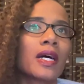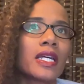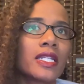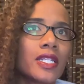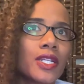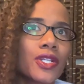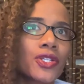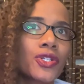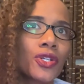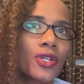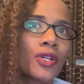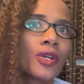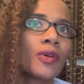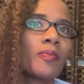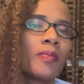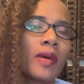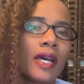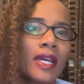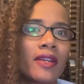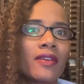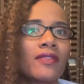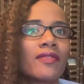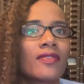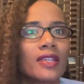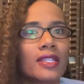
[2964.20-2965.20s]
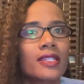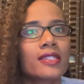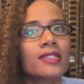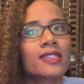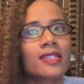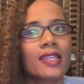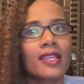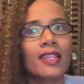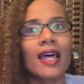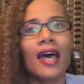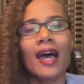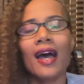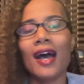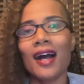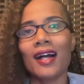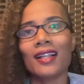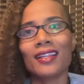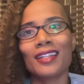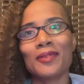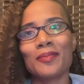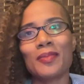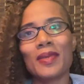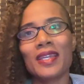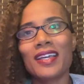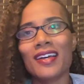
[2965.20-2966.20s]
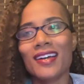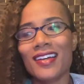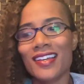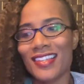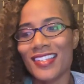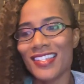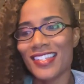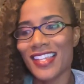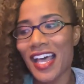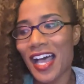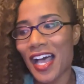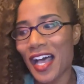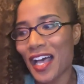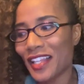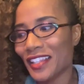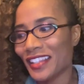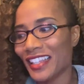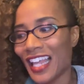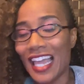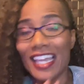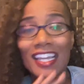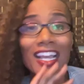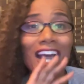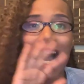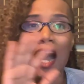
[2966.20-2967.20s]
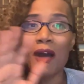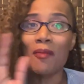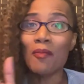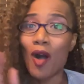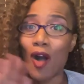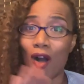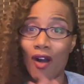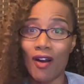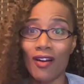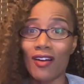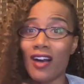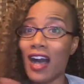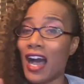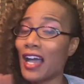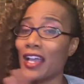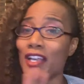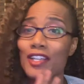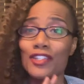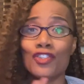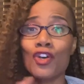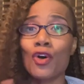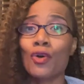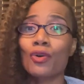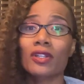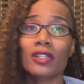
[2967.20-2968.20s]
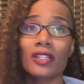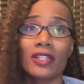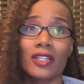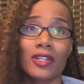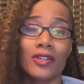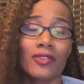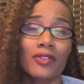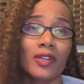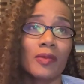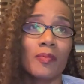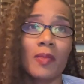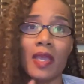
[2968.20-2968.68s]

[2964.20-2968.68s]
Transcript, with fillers: additional benefits to that, Holly, because like, I totally agree.